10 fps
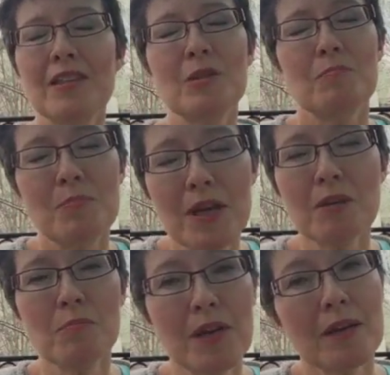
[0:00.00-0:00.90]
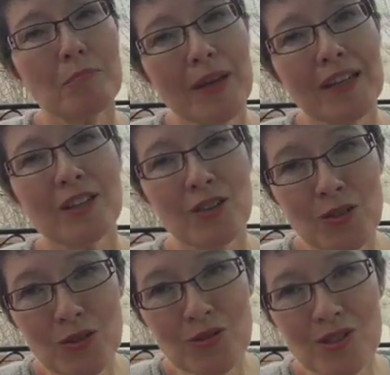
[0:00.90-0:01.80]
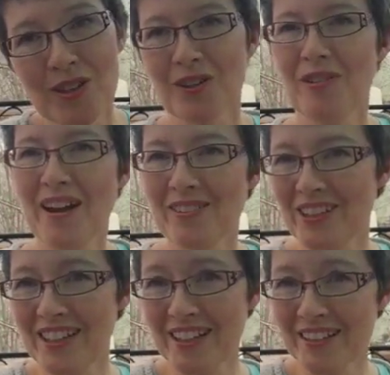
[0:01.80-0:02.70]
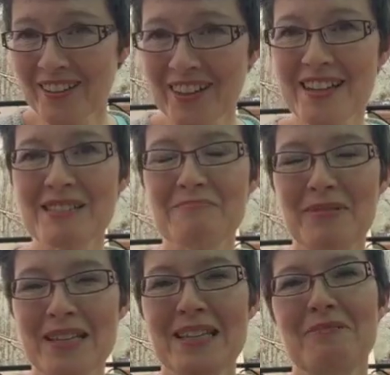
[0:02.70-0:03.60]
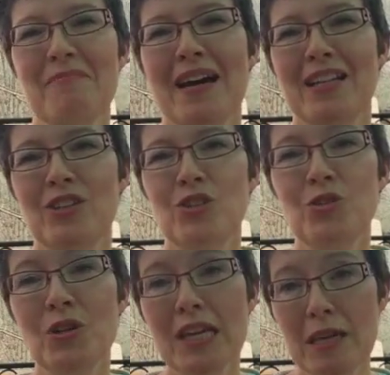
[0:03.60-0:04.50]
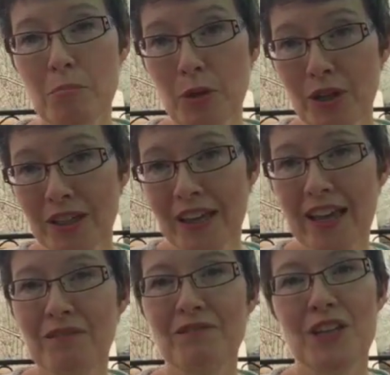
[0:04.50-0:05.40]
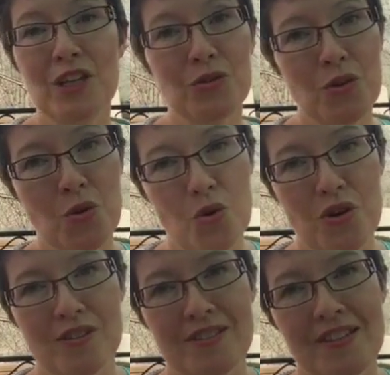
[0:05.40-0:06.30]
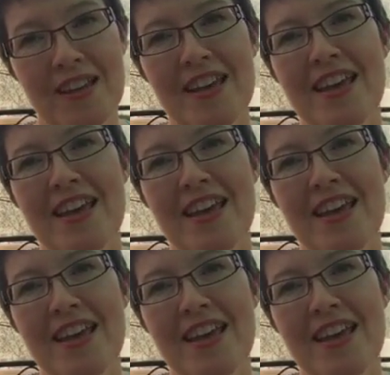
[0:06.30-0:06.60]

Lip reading: The big news around here has been my new ebook and video course.